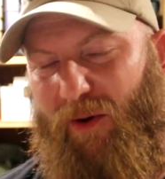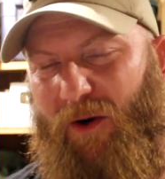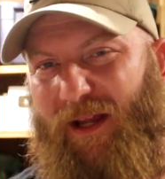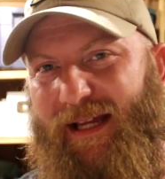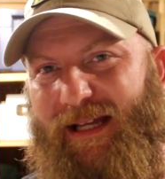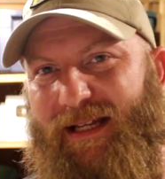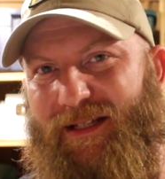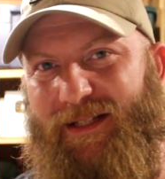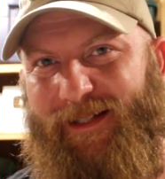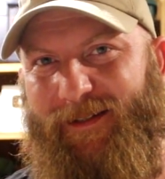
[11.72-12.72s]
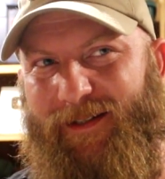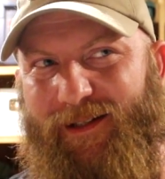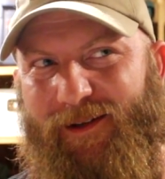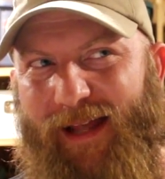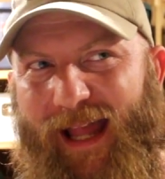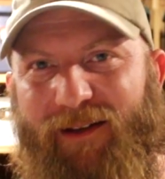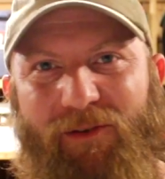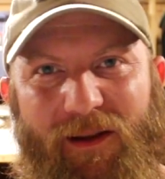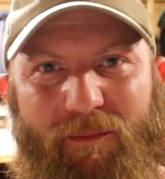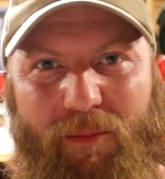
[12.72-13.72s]
Party is
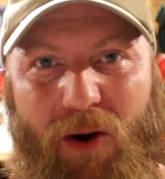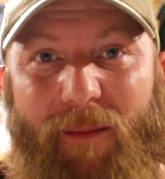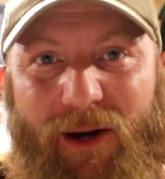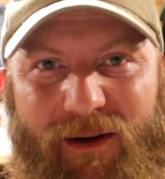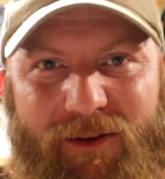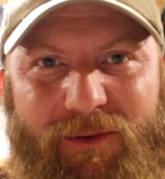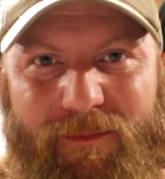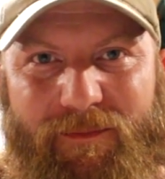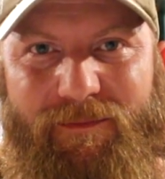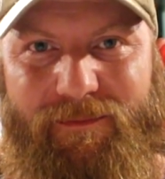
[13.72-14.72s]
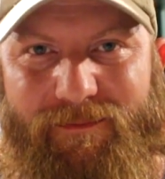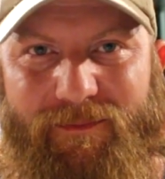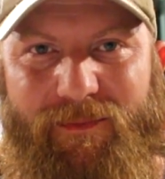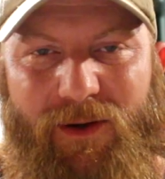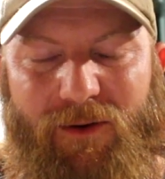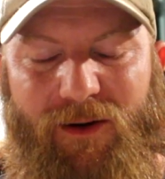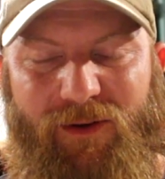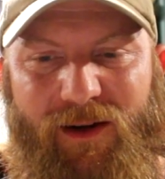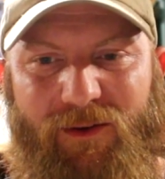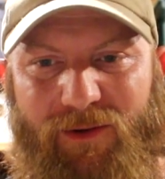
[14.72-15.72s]
canceling primaries across
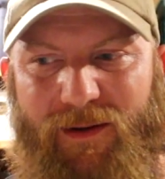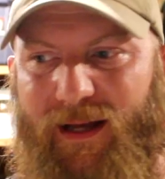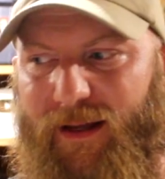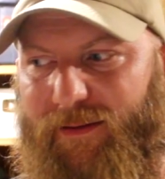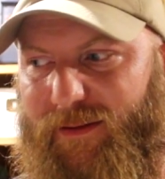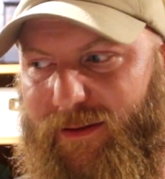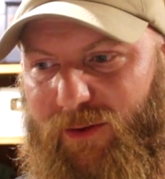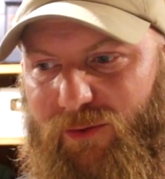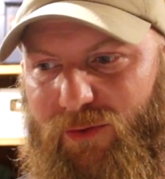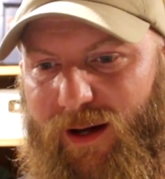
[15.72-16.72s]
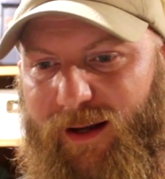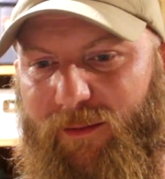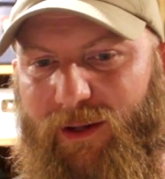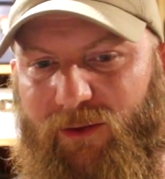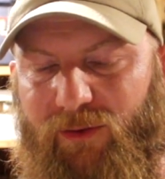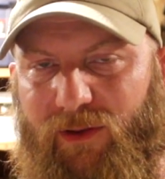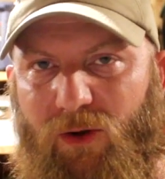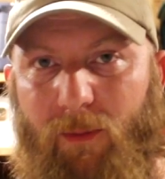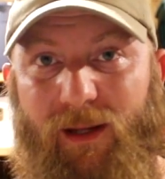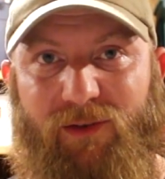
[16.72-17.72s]
the country. They're trying to make sure that
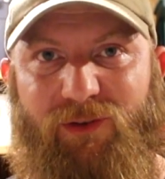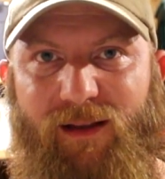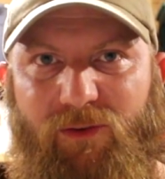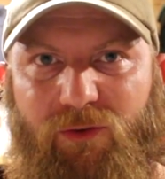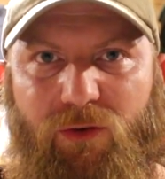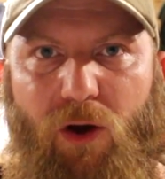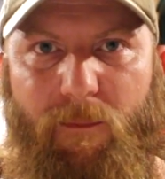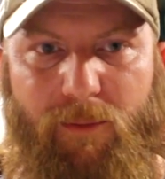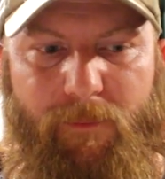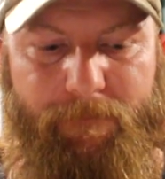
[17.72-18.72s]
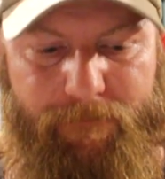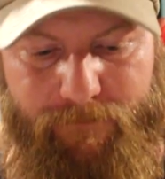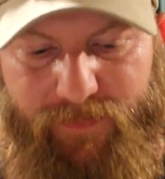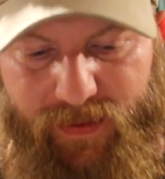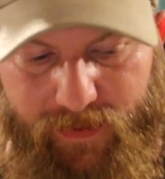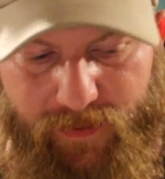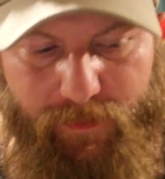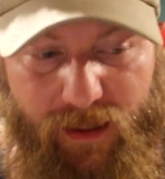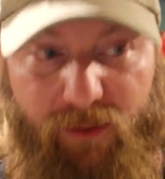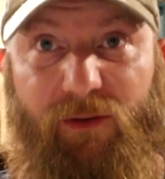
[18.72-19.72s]
nobody can challenge Trump
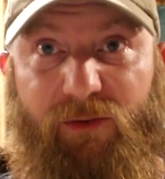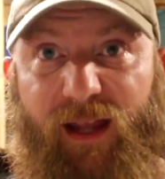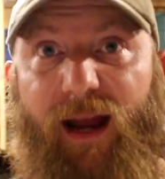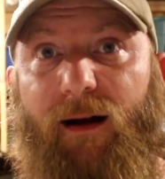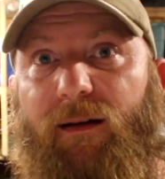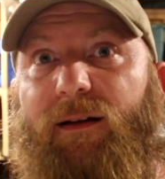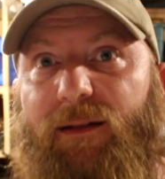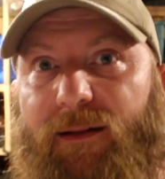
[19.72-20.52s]
because they're scared.